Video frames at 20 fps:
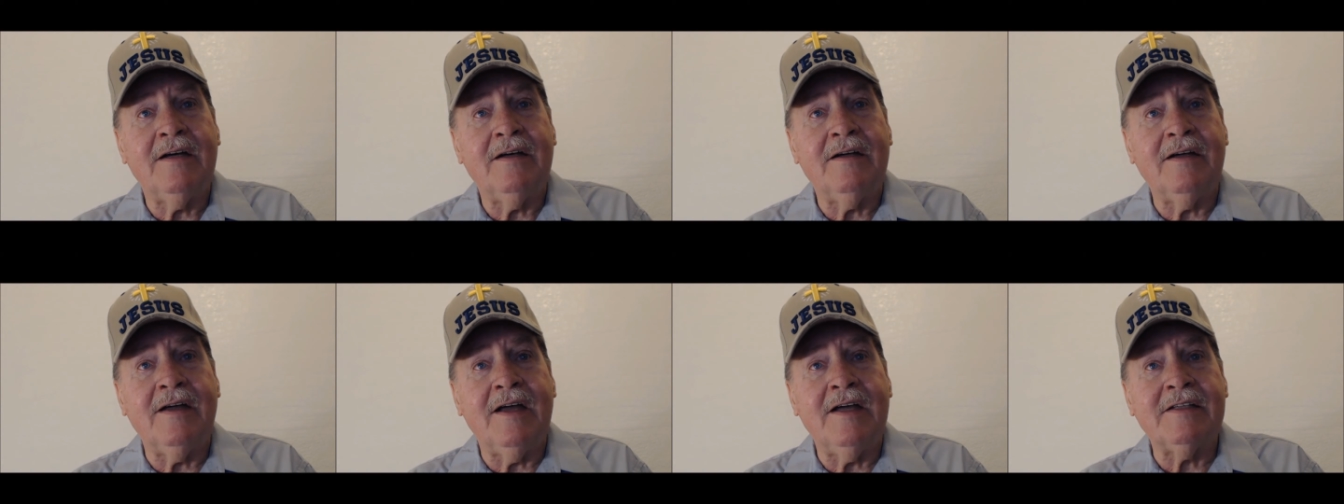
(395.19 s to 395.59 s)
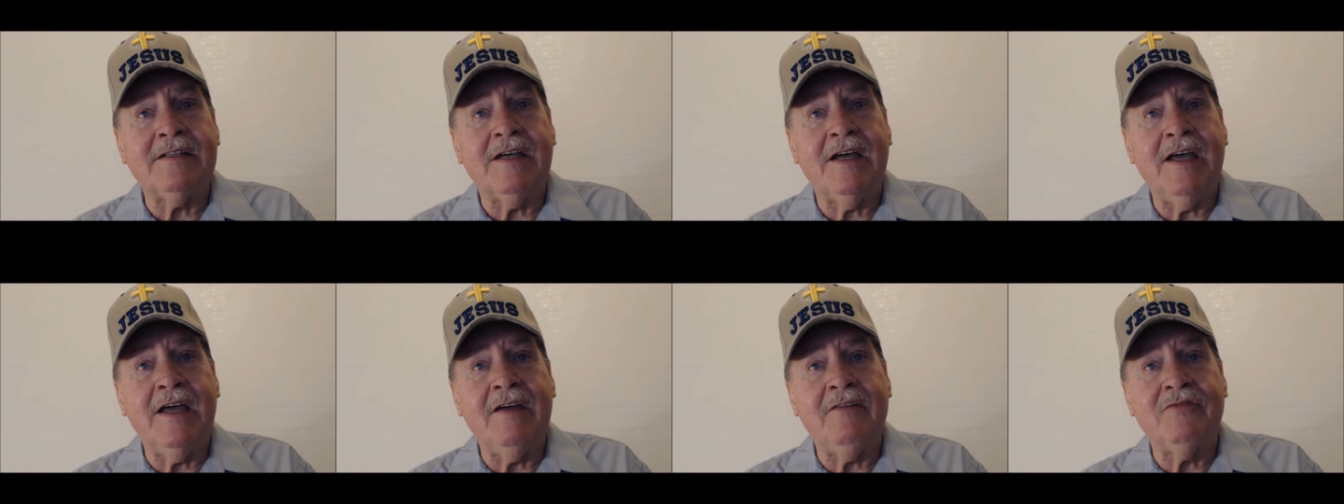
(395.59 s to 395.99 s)
uh, as
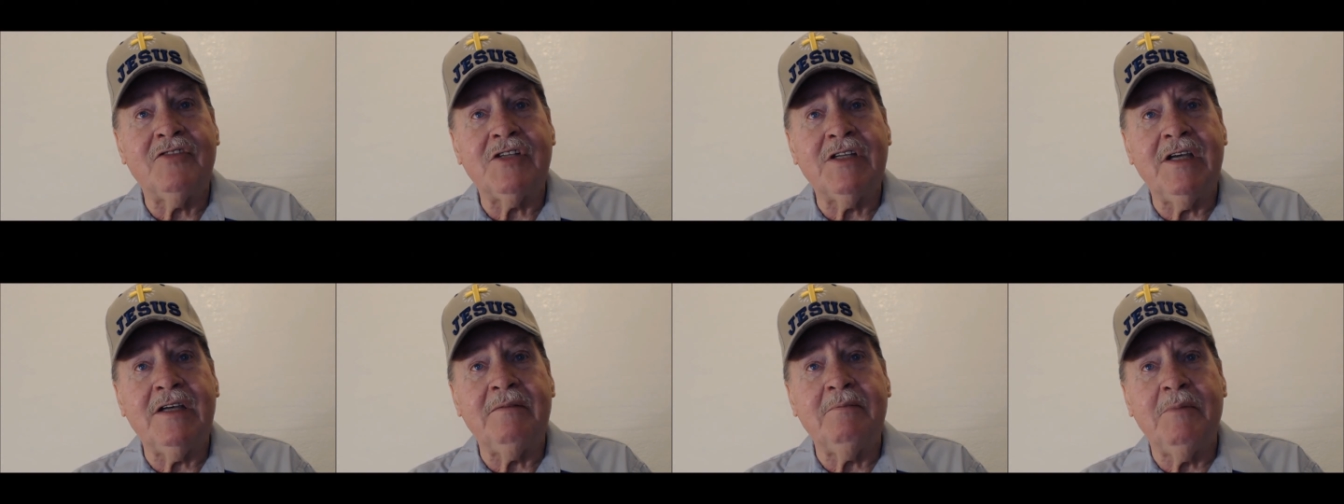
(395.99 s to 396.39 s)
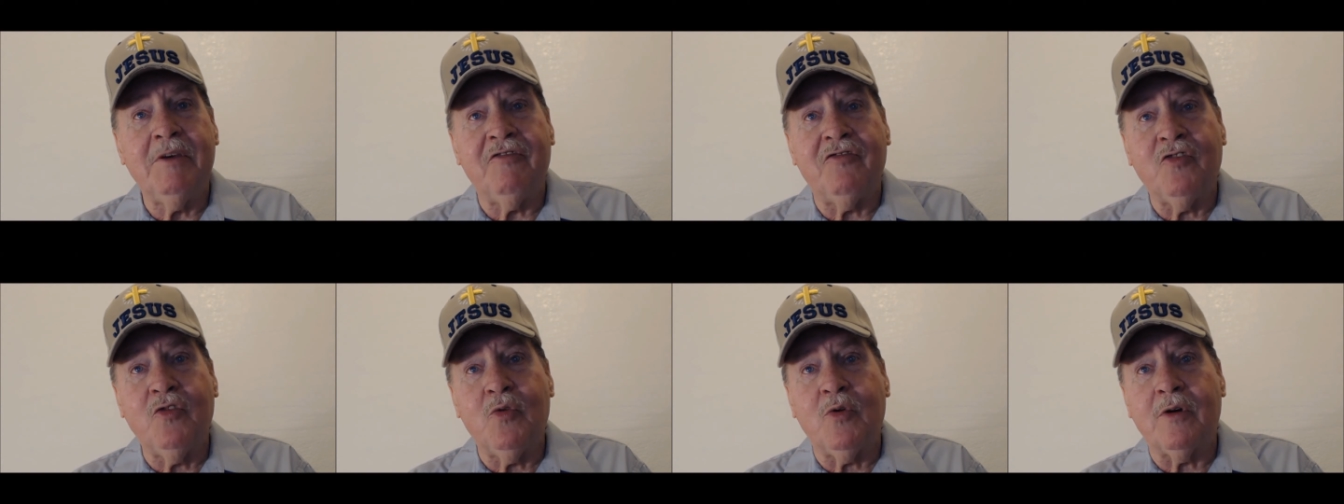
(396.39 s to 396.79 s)
I have said
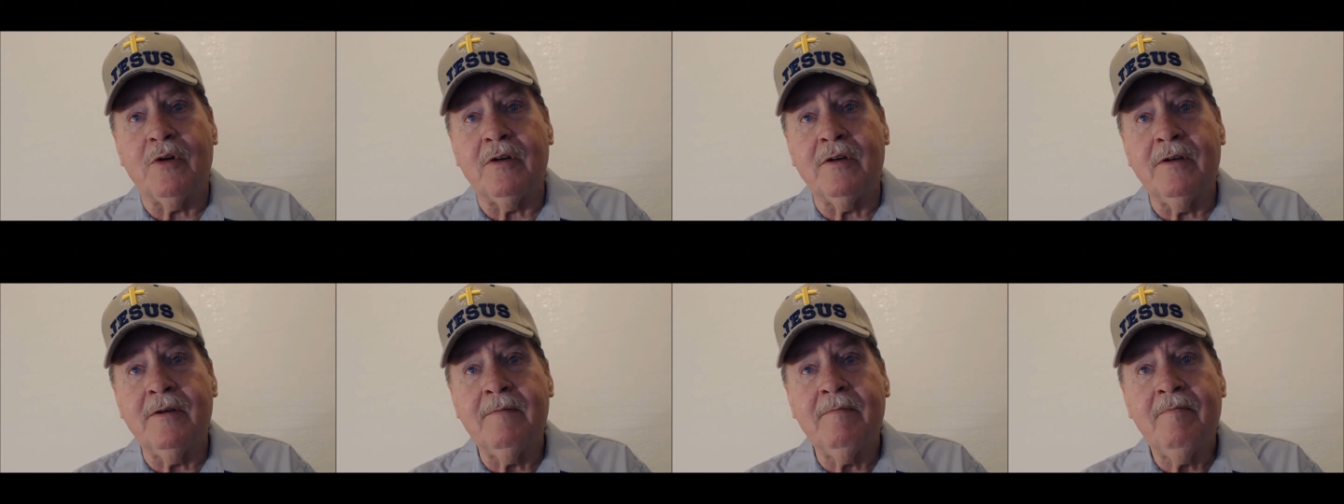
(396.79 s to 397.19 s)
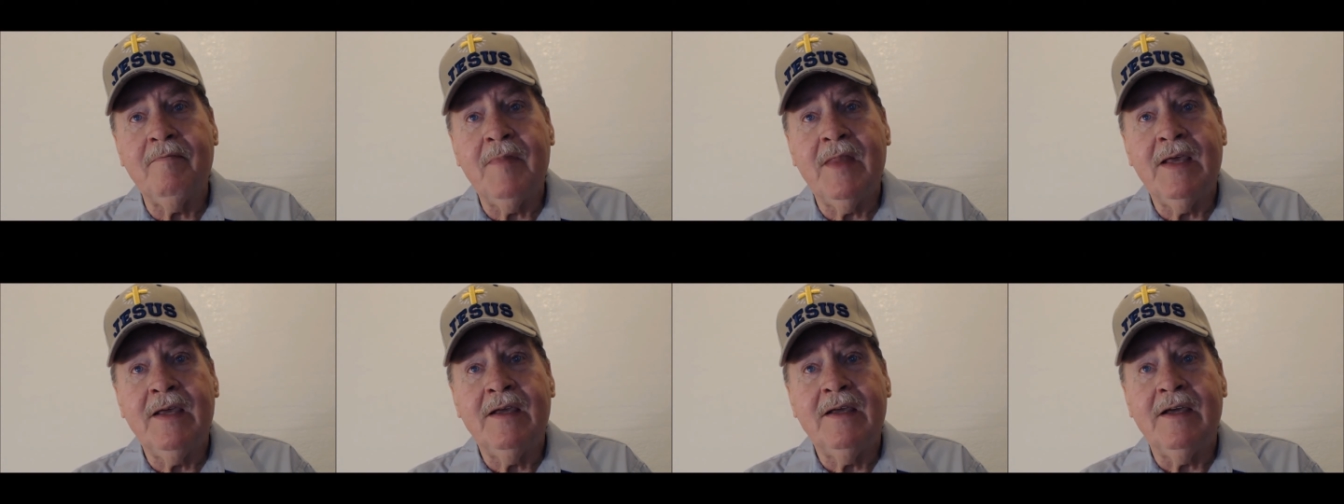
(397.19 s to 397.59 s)
before,
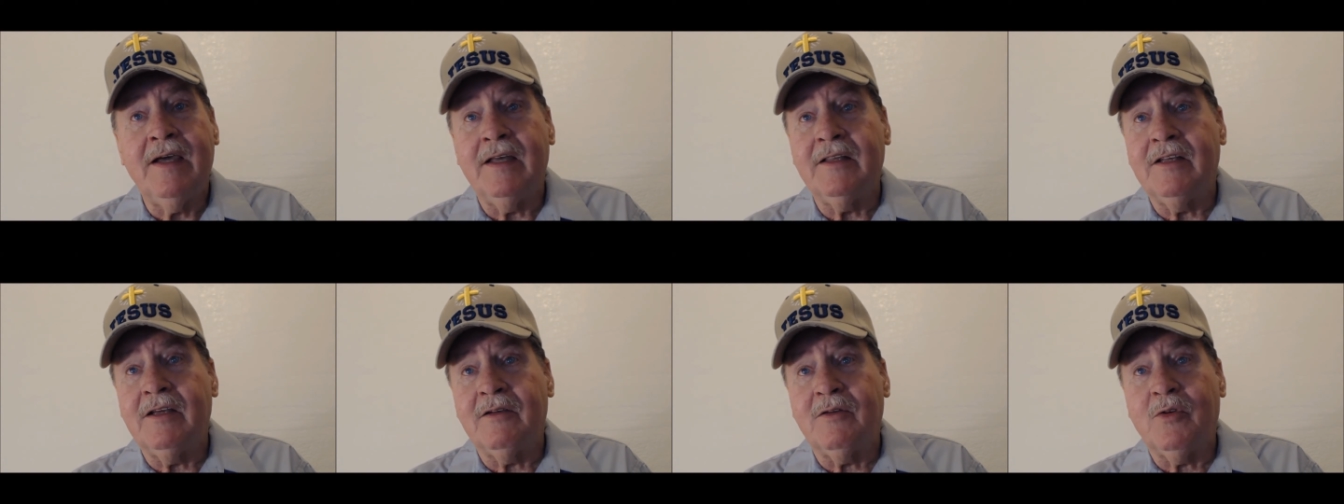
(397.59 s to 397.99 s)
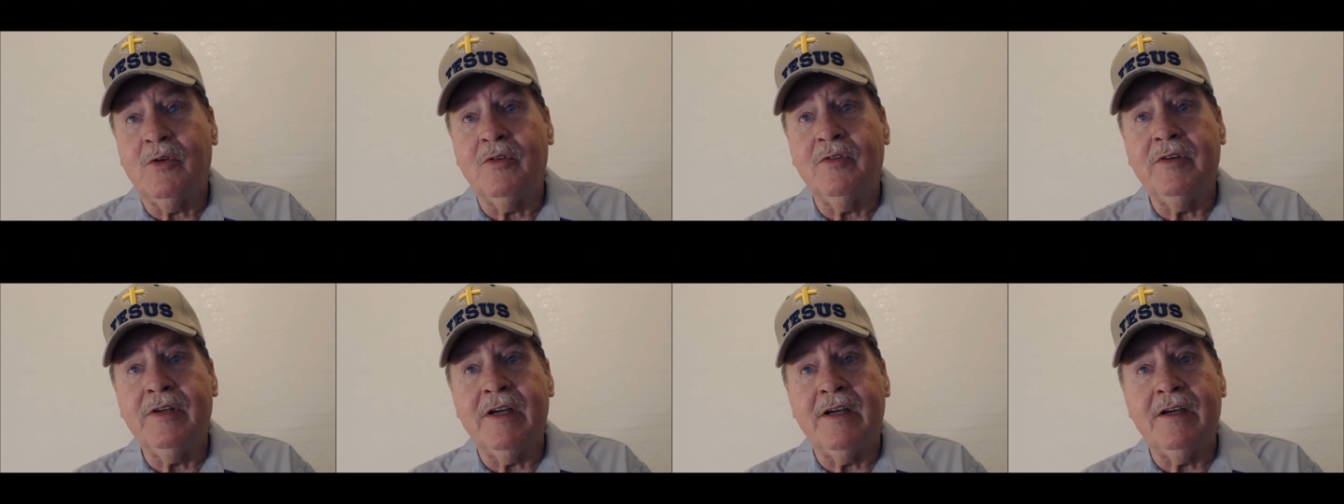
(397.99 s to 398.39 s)
and the
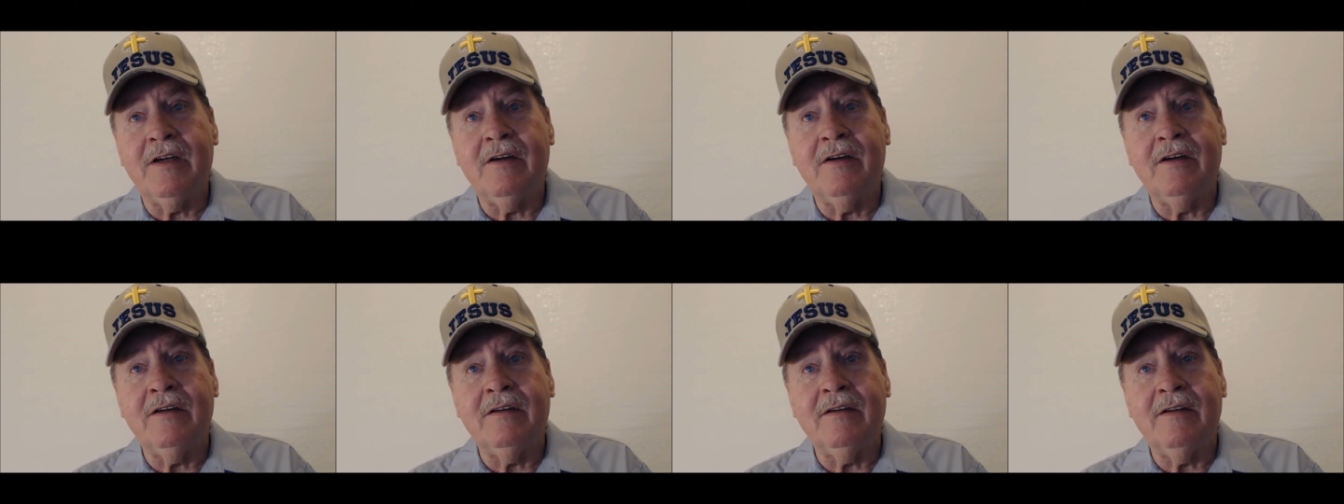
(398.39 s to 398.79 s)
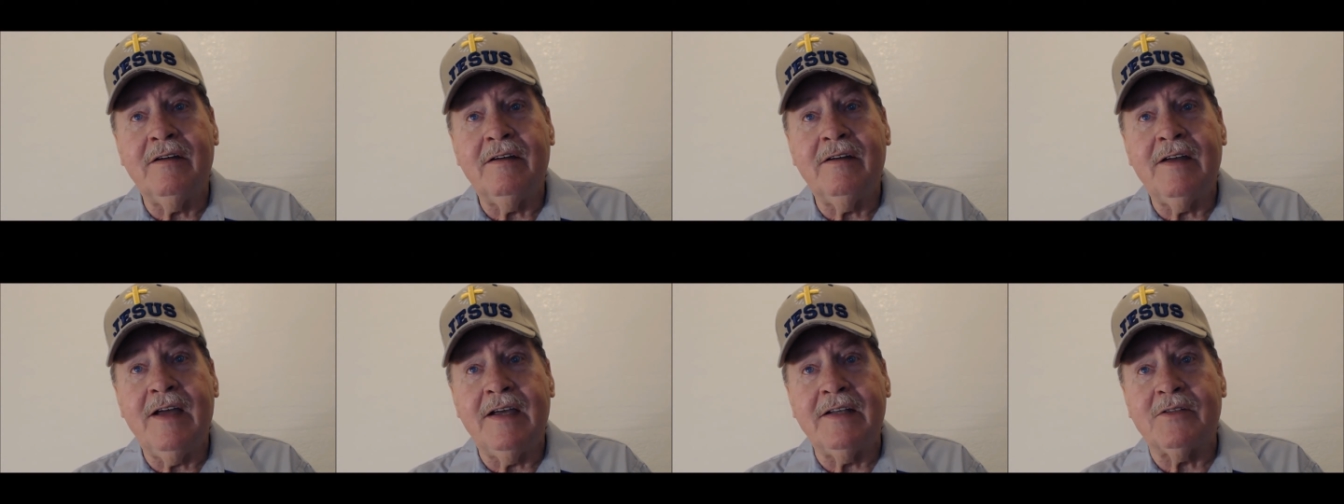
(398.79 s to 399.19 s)
Lord
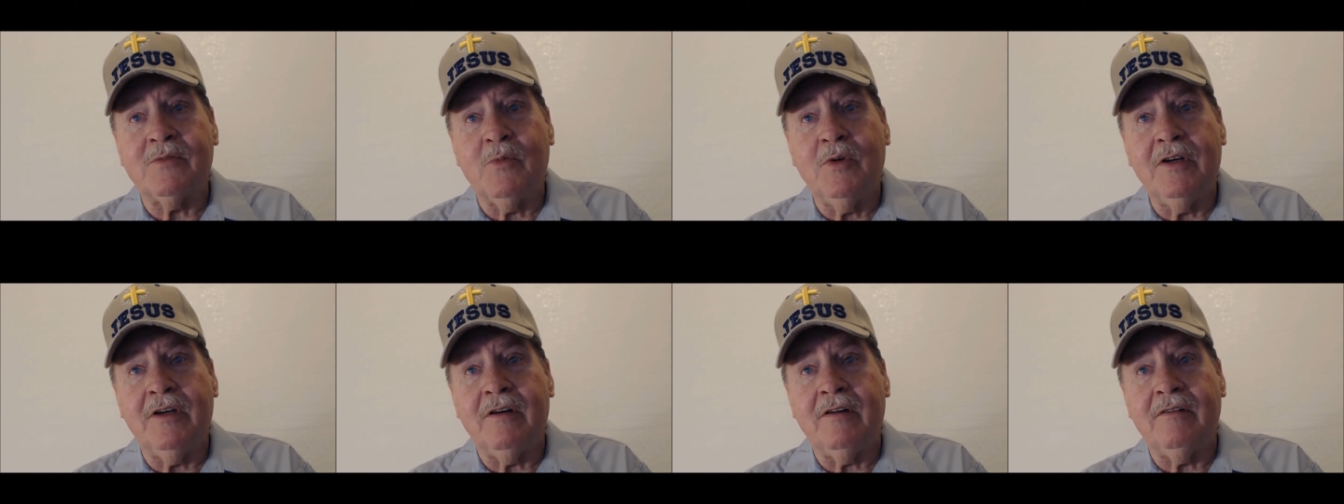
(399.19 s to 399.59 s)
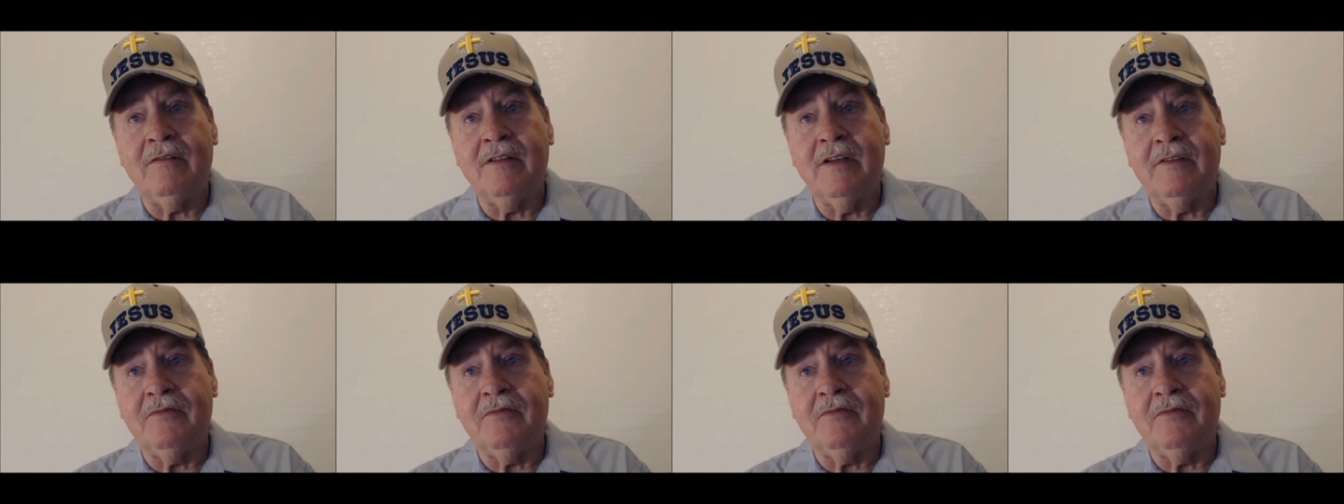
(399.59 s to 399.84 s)
as well.